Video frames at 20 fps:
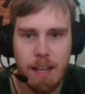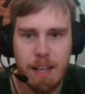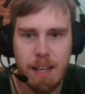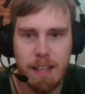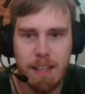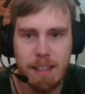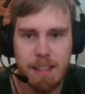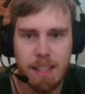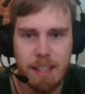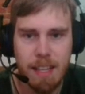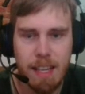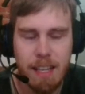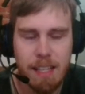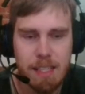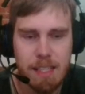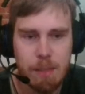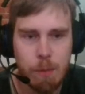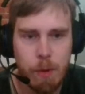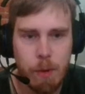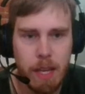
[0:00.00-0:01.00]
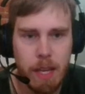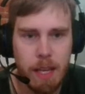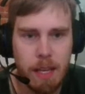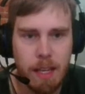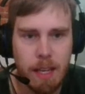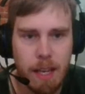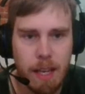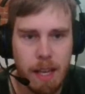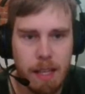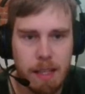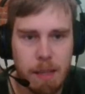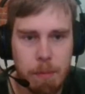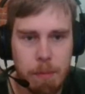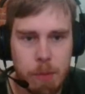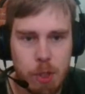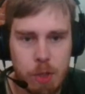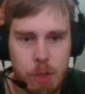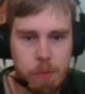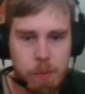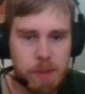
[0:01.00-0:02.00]
The king is weak and the
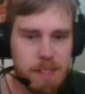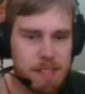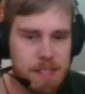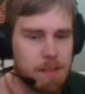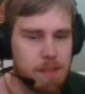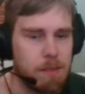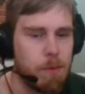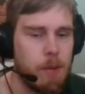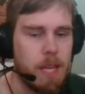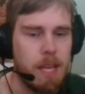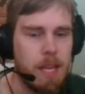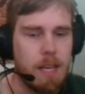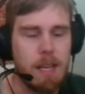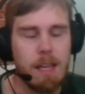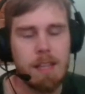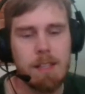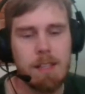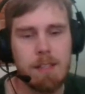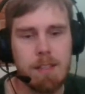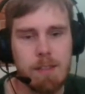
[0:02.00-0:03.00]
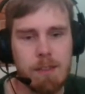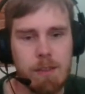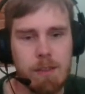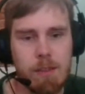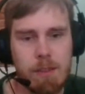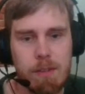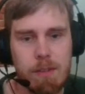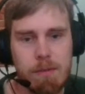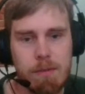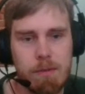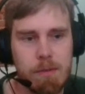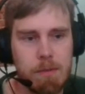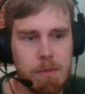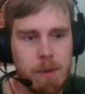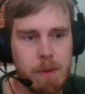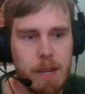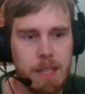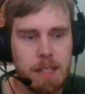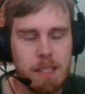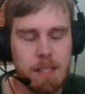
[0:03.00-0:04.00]
bishop is weak, so
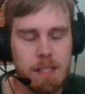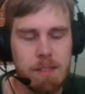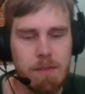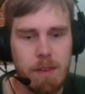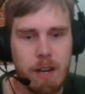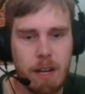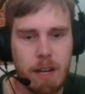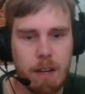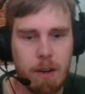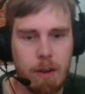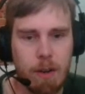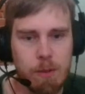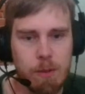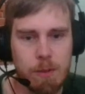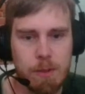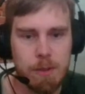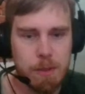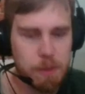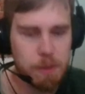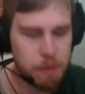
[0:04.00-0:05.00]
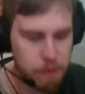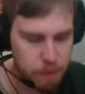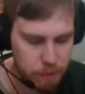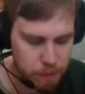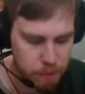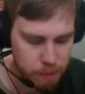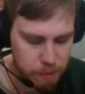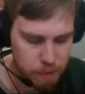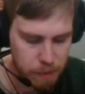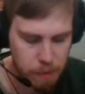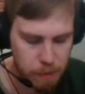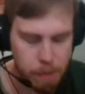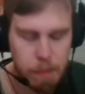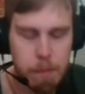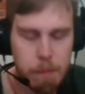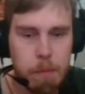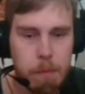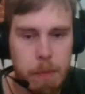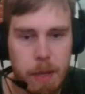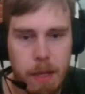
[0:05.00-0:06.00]
white is very close to
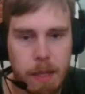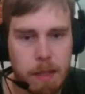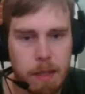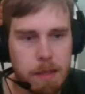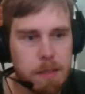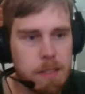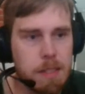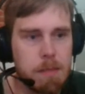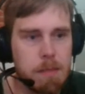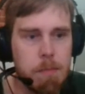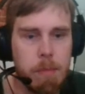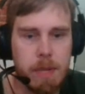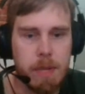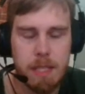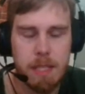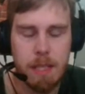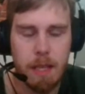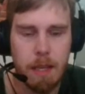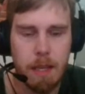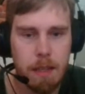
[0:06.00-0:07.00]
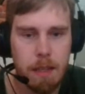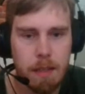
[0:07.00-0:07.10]
being just busted.